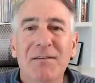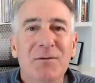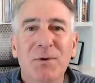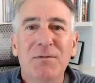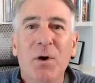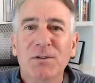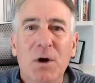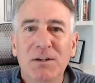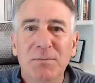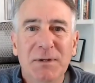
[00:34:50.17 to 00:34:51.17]
We've all
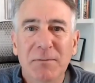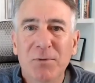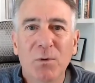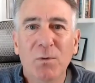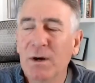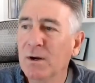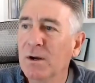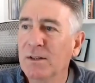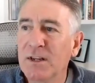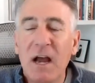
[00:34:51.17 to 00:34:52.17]
talked to people
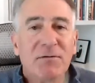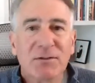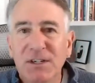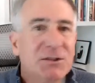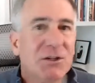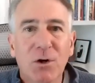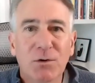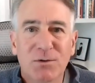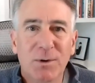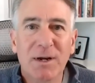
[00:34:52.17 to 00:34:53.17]
where the conversation
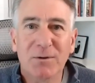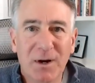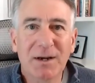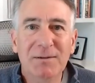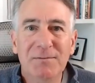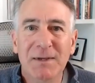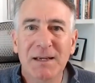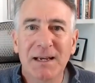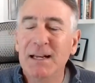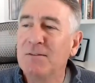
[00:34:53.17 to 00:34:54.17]
goes great, right?
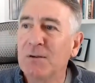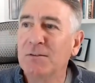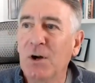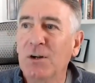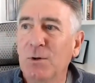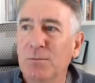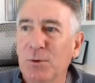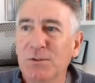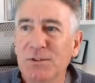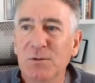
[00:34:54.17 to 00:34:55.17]
And have you ever talked to a
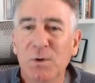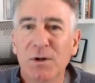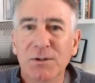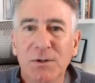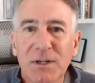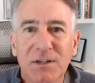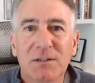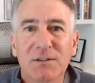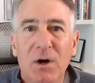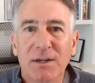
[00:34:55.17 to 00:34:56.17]
person where you get done
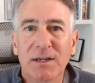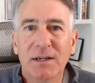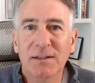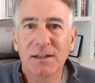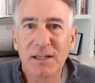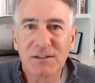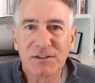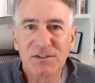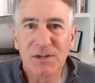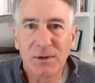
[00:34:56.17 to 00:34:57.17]
talking and then they just
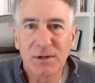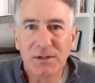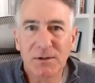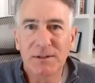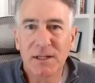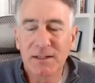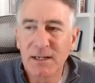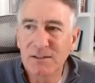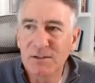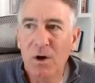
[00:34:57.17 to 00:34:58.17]
stare at you and then they
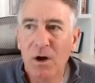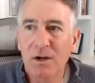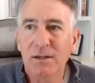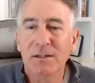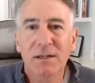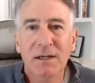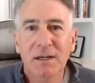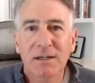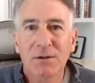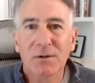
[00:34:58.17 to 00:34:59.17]
talk and
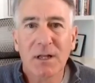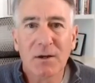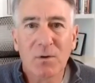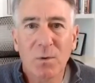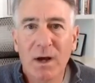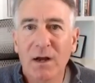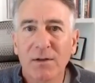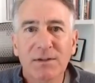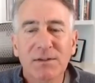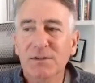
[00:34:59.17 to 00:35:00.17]
you're like, wow,
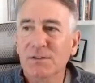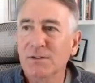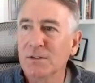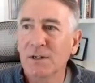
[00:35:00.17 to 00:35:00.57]
this is